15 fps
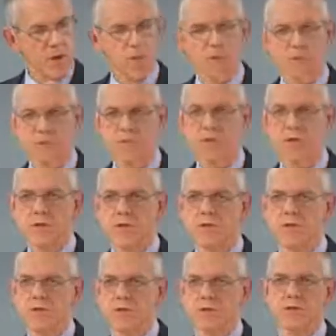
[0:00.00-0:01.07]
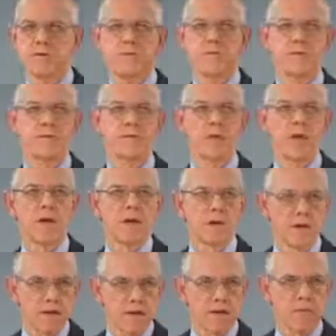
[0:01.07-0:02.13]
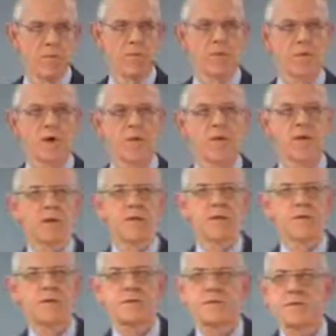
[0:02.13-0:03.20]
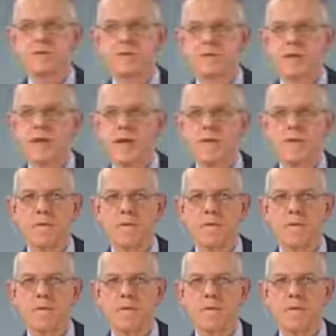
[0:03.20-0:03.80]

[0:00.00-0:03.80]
with some solutions. Robbie, thank you.